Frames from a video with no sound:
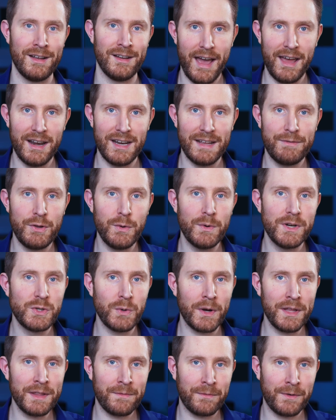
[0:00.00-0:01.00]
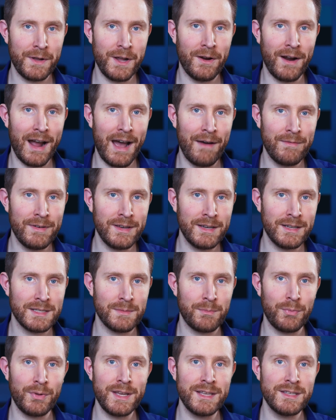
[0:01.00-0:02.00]
And if you enjoy the free
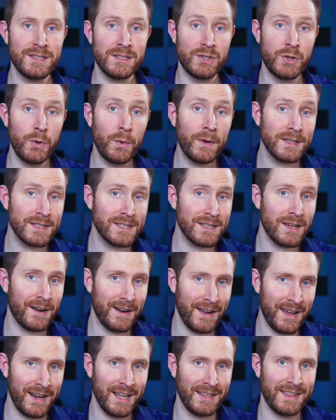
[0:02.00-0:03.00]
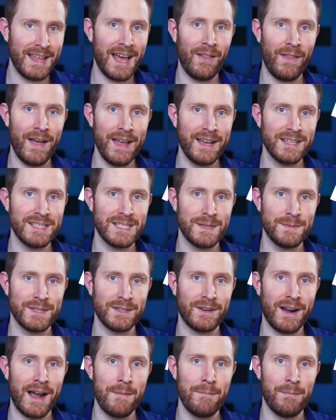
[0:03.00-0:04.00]
graphics, please do consider hitting that like and
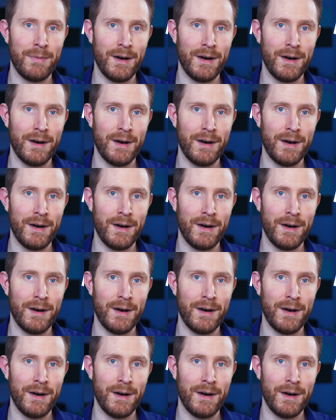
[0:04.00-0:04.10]
subscribe